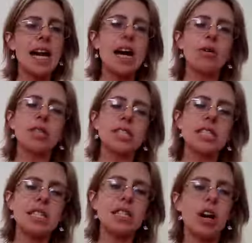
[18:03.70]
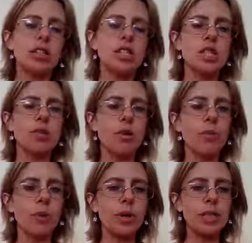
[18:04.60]
Now it is not so
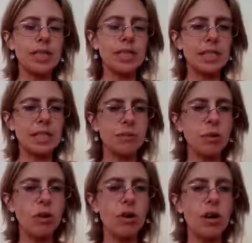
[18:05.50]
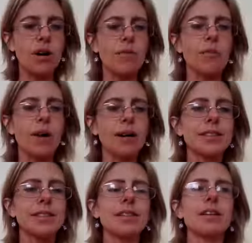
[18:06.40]
important anymore,
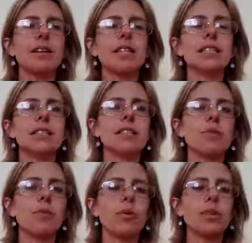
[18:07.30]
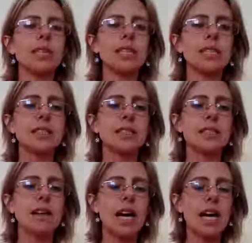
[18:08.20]
but it is important.
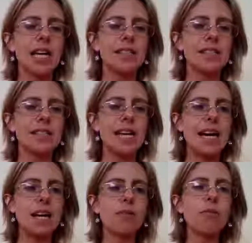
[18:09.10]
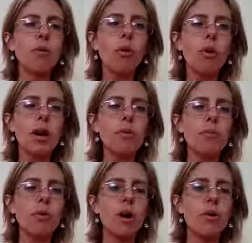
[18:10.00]
It is getting more and
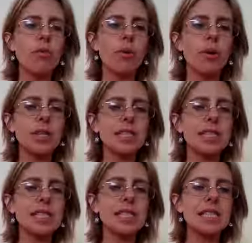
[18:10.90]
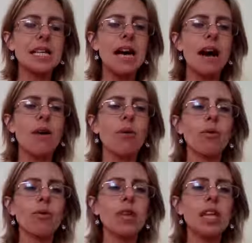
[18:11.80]
more important
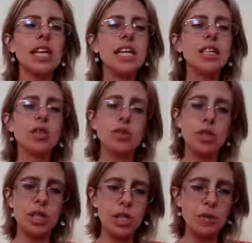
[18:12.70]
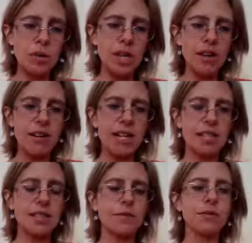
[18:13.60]
now. The user
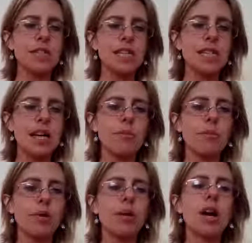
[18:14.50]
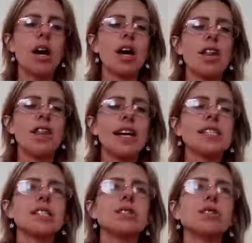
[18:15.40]
experience, for example,
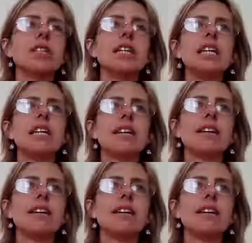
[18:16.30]
thanks to the